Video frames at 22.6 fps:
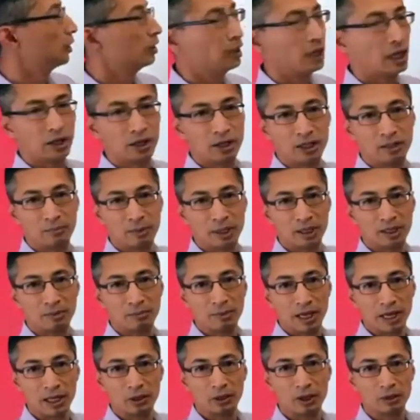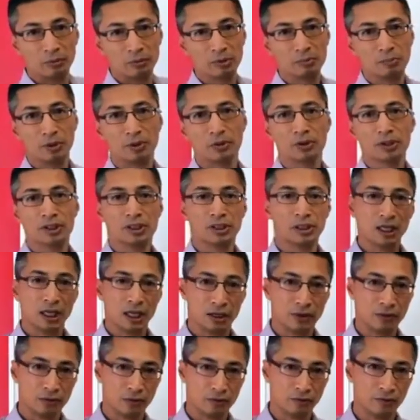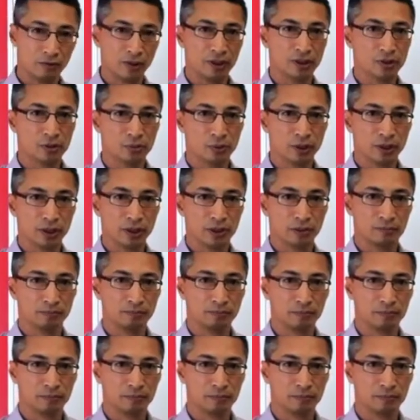I now need to make them A items because it's now for this week?